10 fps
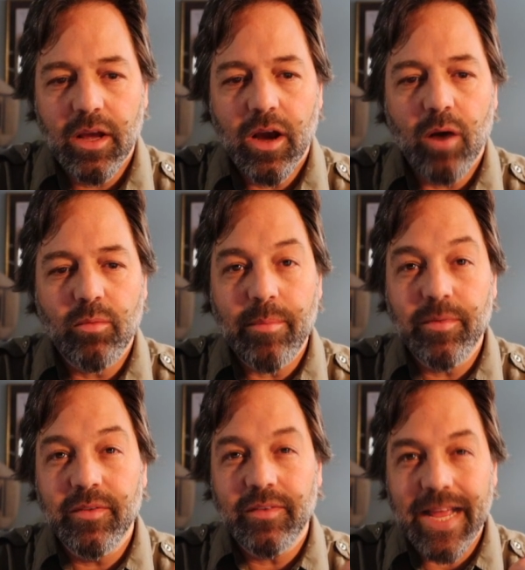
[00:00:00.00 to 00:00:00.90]
a
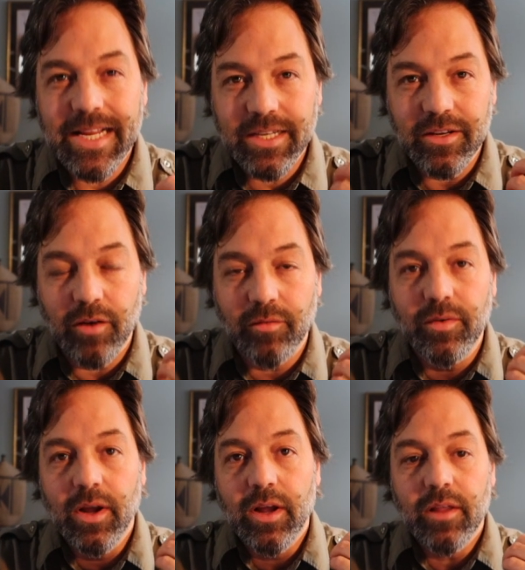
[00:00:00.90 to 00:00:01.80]
representation
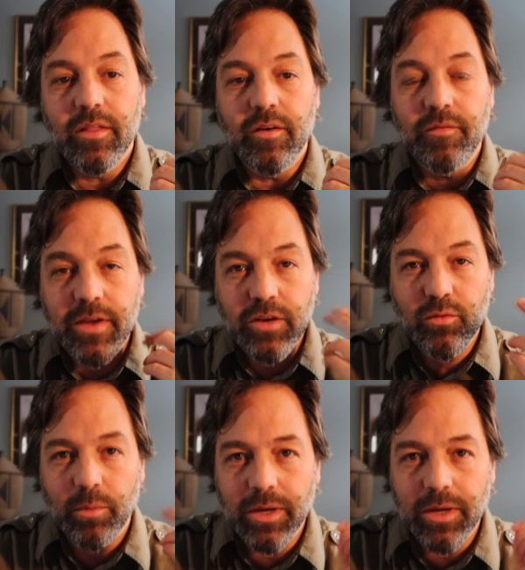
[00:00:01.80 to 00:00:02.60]
of the visual.